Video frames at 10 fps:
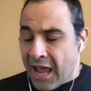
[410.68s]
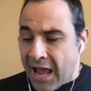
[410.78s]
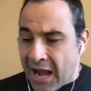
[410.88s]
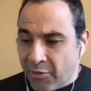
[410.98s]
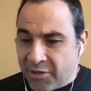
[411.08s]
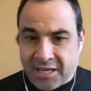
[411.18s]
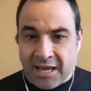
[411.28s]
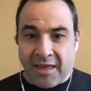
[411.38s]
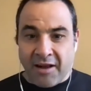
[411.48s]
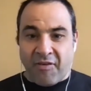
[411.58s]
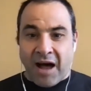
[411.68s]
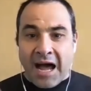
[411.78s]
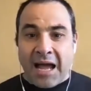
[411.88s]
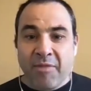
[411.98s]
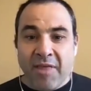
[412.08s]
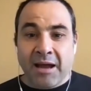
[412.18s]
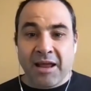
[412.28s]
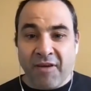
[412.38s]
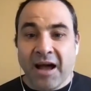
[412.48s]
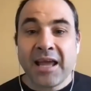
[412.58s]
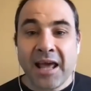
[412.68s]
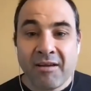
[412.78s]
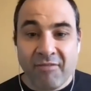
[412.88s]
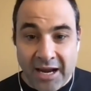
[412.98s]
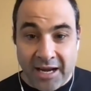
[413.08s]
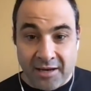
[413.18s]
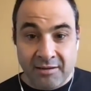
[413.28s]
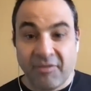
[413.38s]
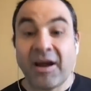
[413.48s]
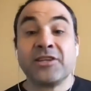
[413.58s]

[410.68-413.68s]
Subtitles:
And I would say that if I get invited, if I